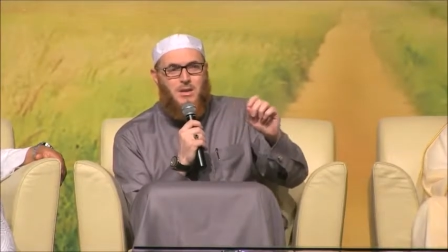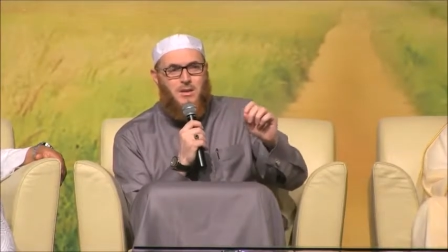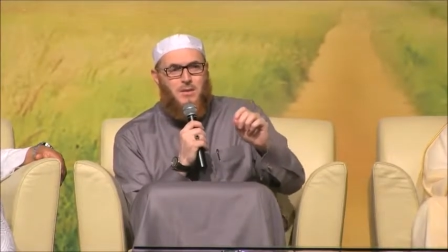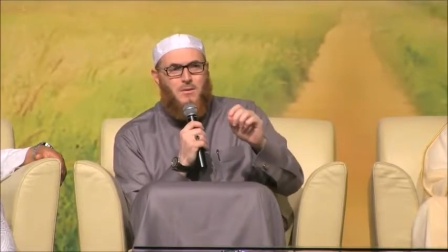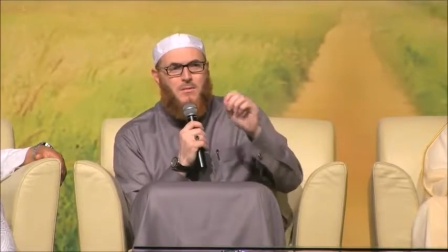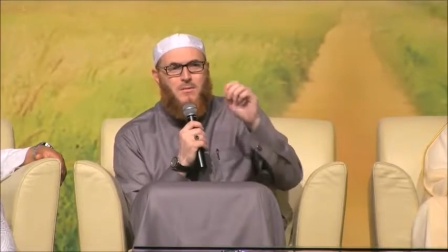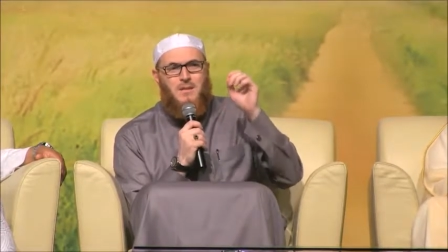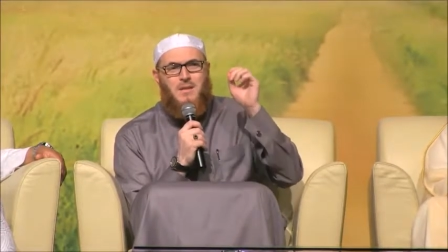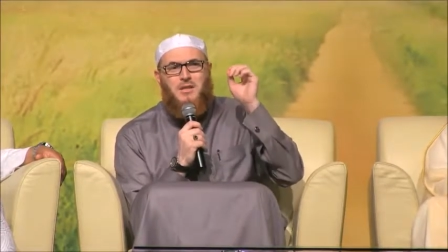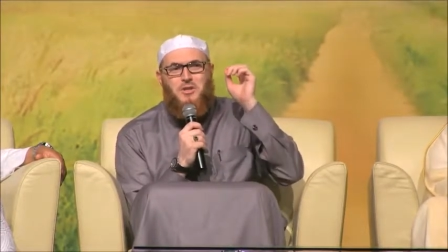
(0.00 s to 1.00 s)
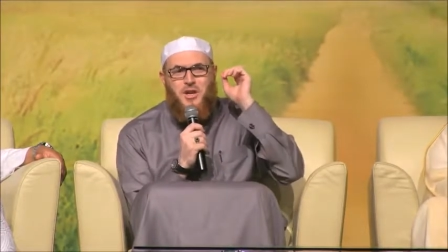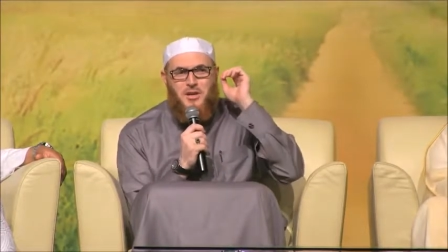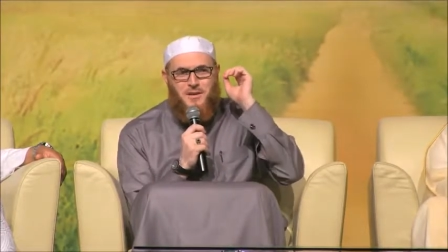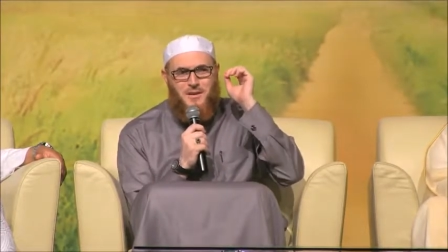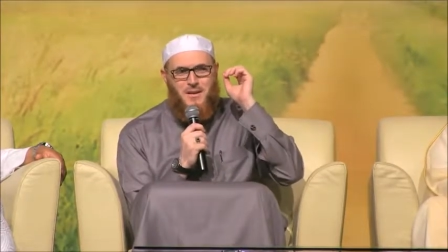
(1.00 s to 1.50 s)
So the
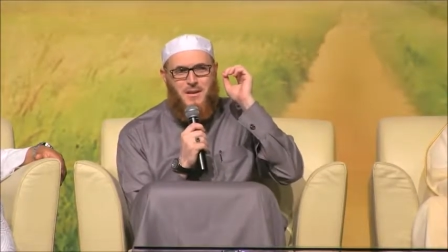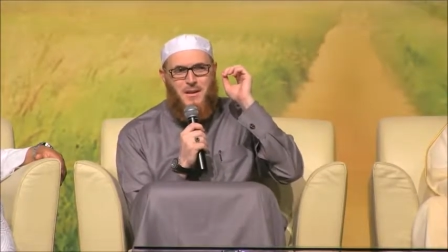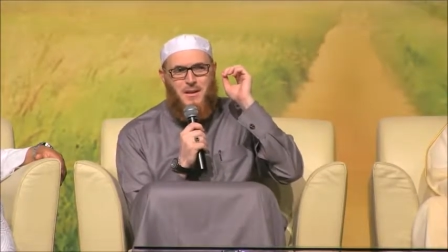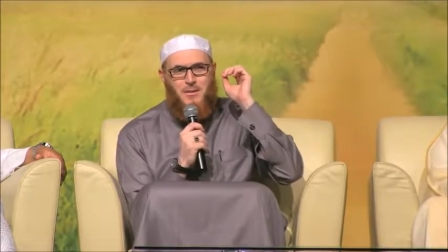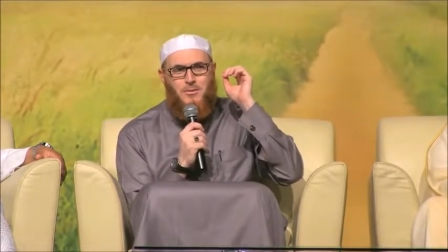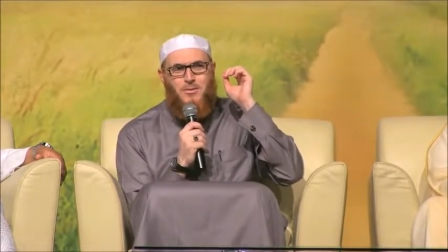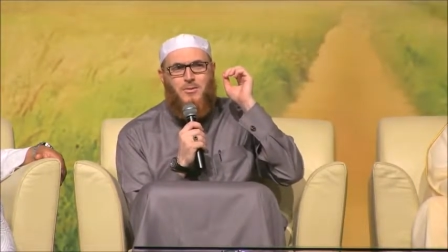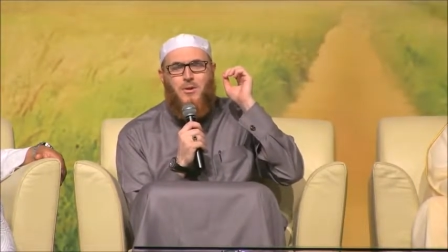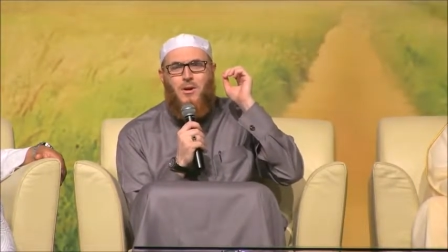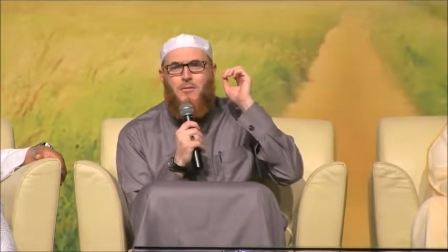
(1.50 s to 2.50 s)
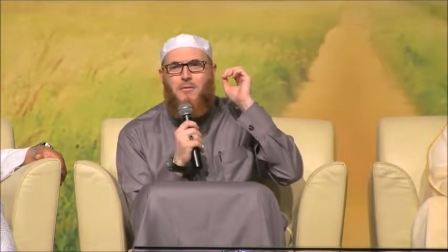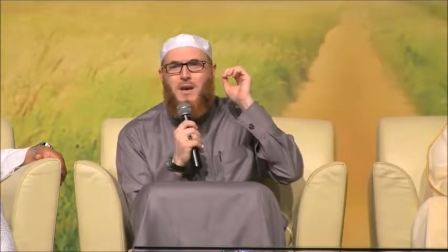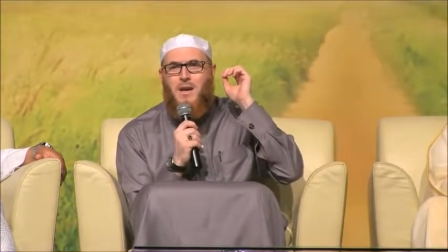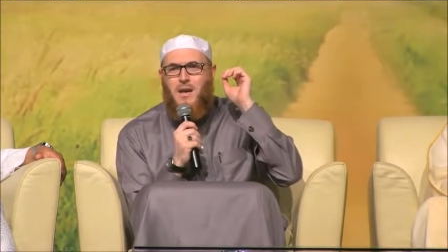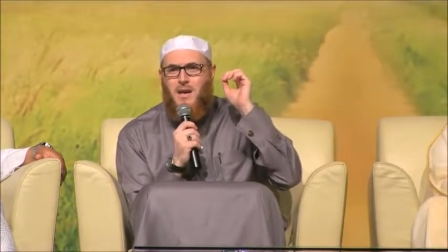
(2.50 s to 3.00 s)
jinn used to
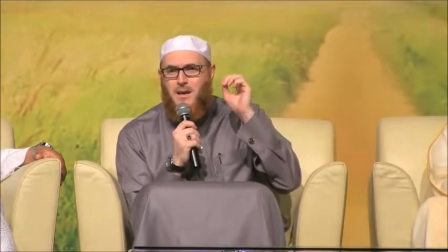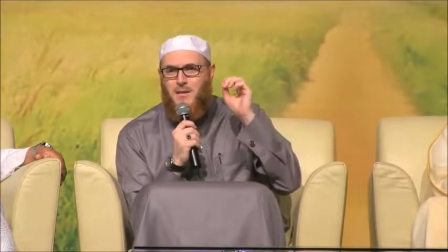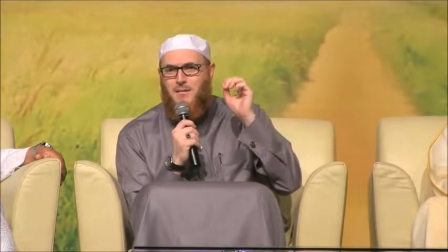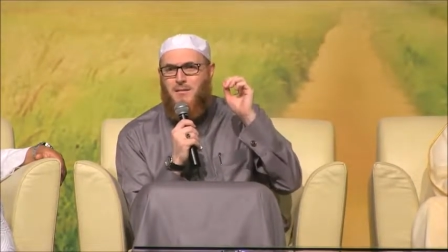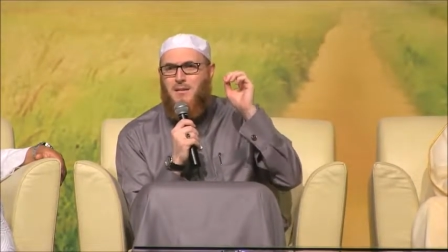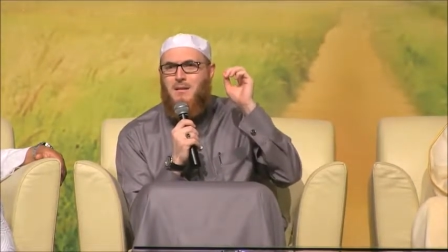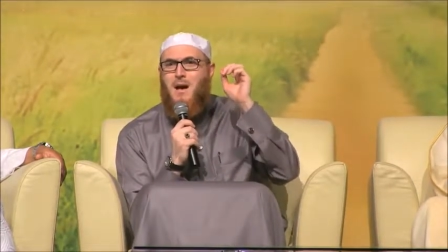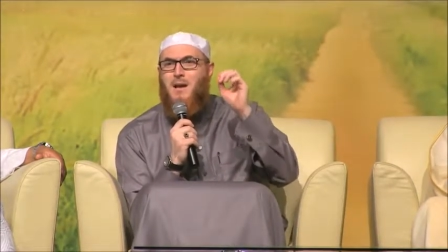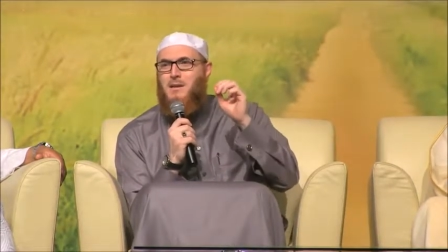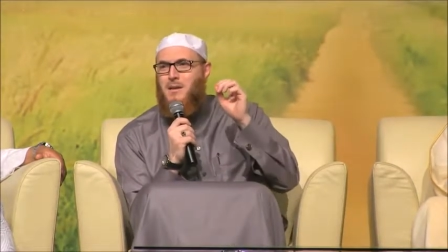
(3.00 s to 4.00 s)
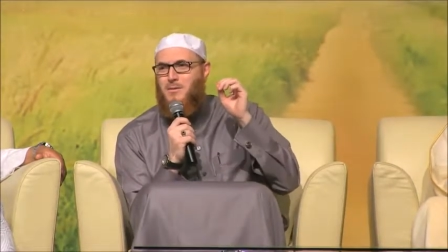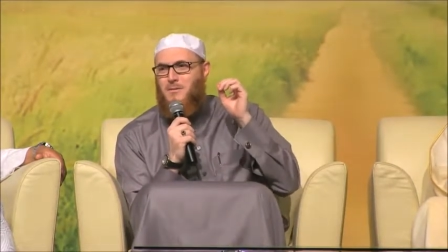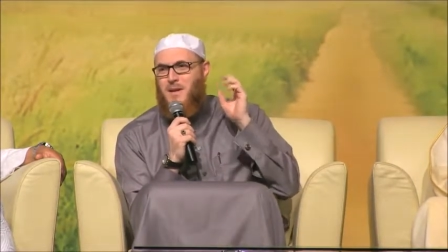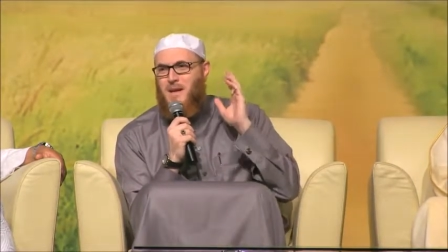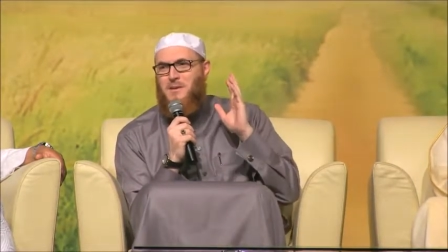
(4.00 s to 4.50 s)
overhear the writing
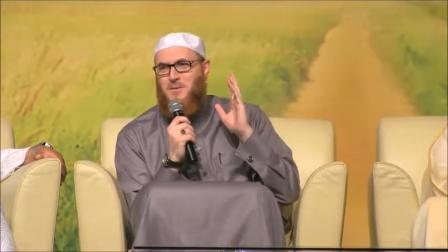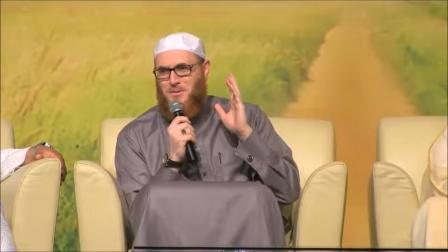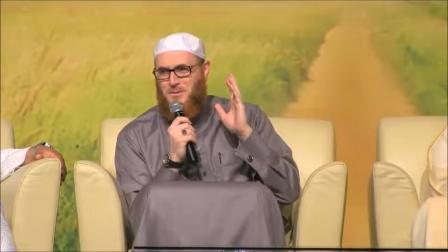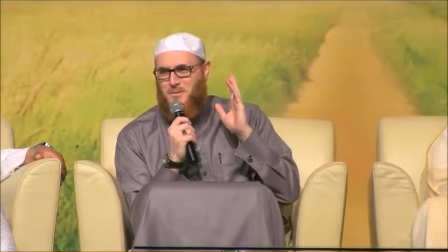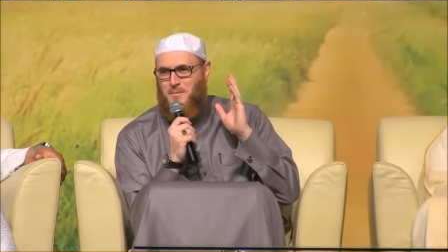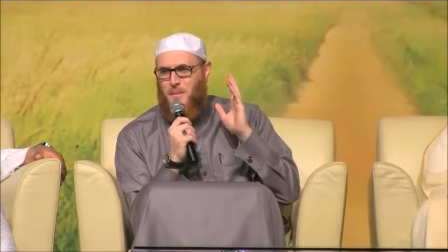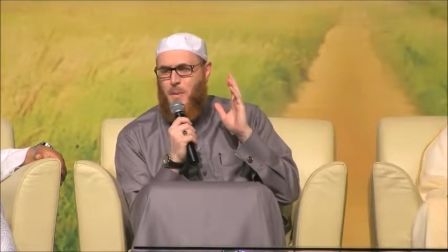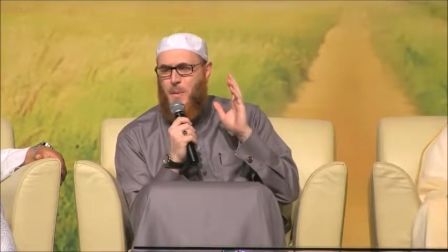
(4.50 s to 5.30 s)
of the angels.